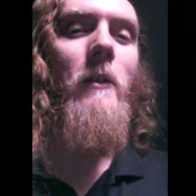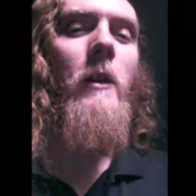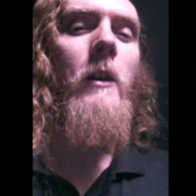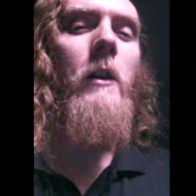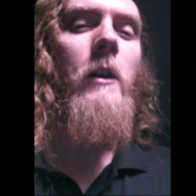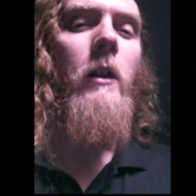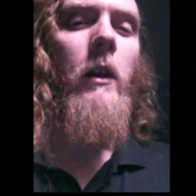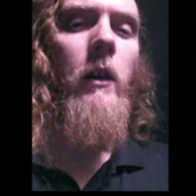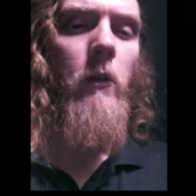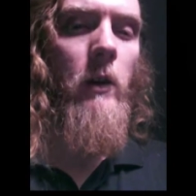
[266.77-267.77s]
Go ahead
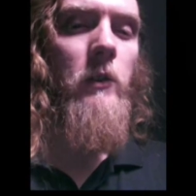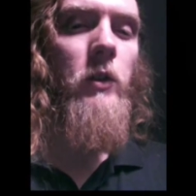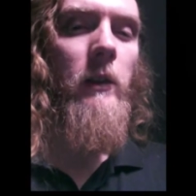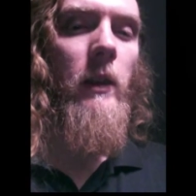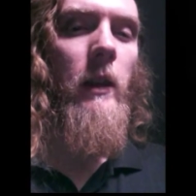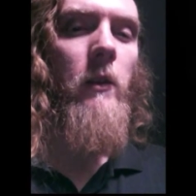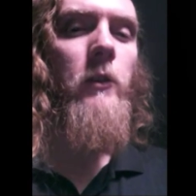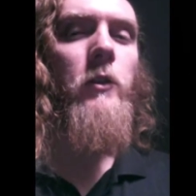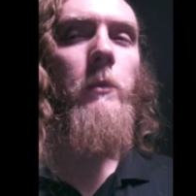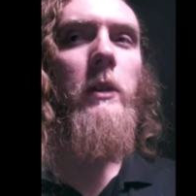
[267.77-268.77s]
and check that out. It should be in the
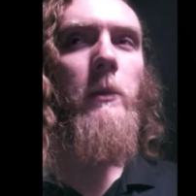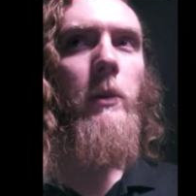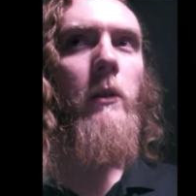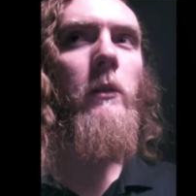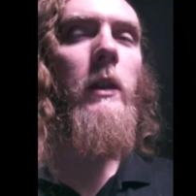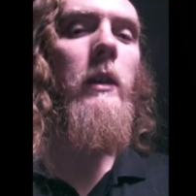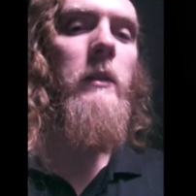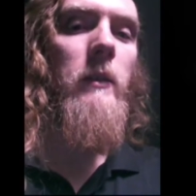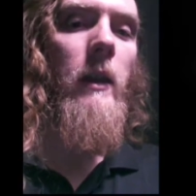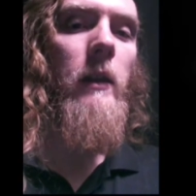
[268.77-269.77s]
build and in
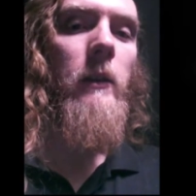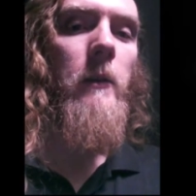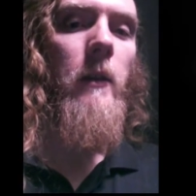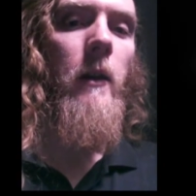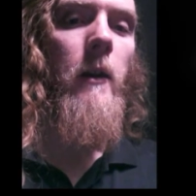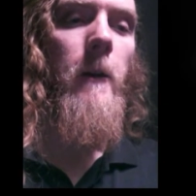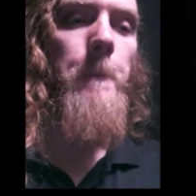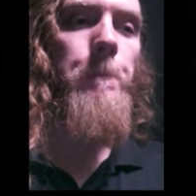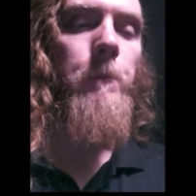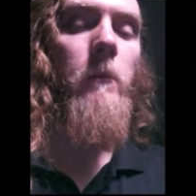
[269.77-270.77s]
Slack.
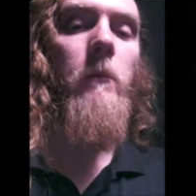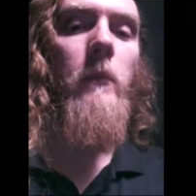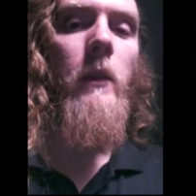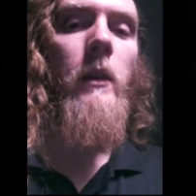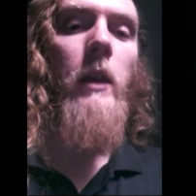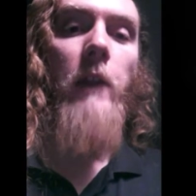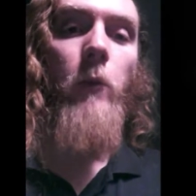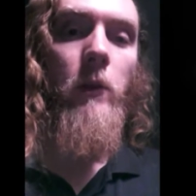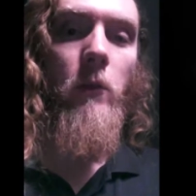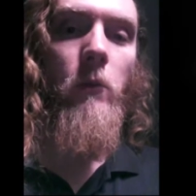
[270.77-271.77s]
Everyone who
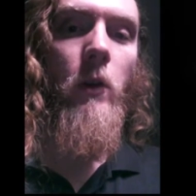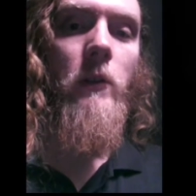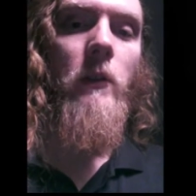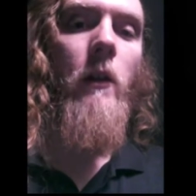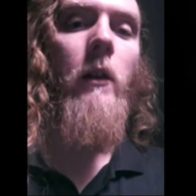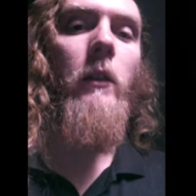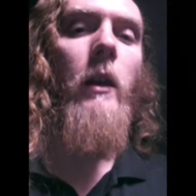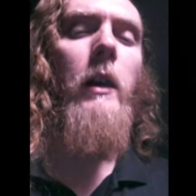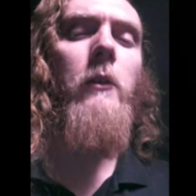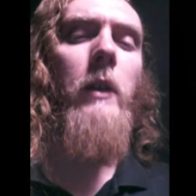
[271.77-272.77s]
works online or
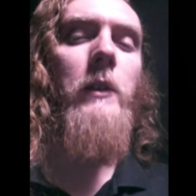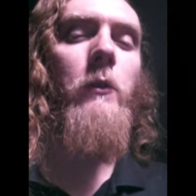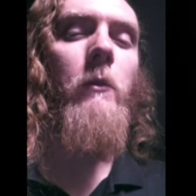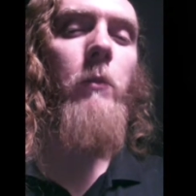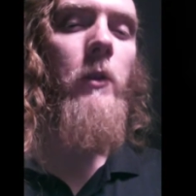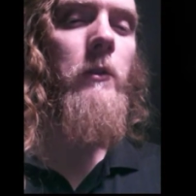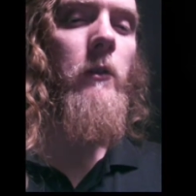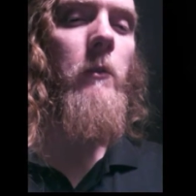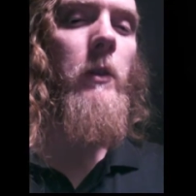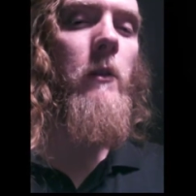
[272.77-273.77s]
has their own personal
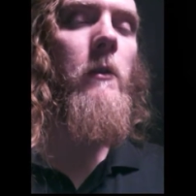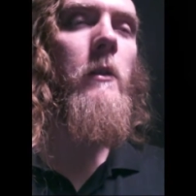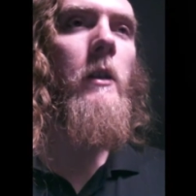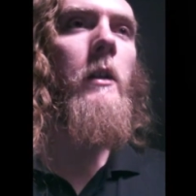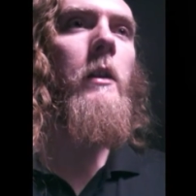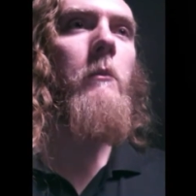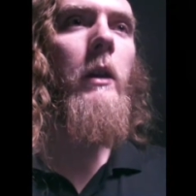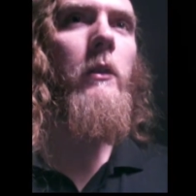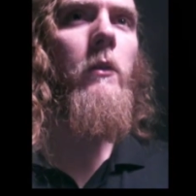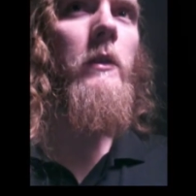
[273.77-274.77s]
computer might notice
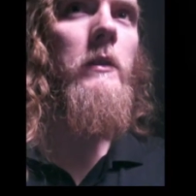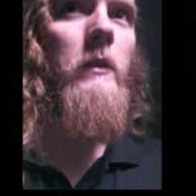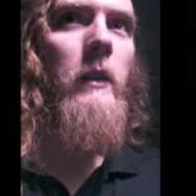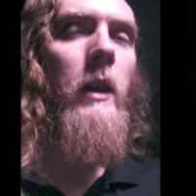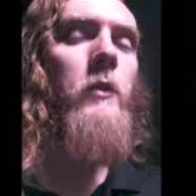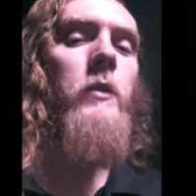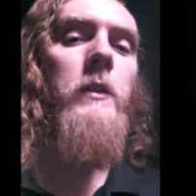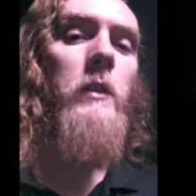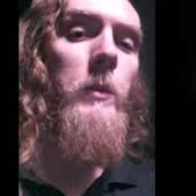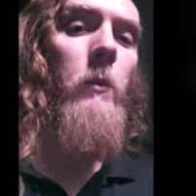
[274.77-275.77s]
Slack should still be
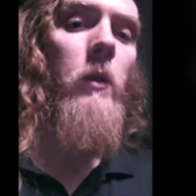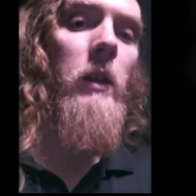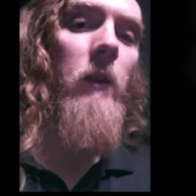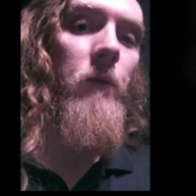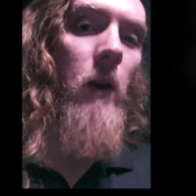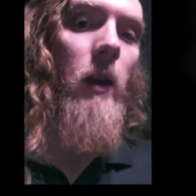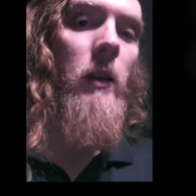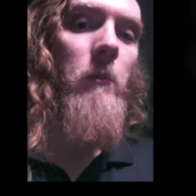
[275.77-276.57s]
working fine, but at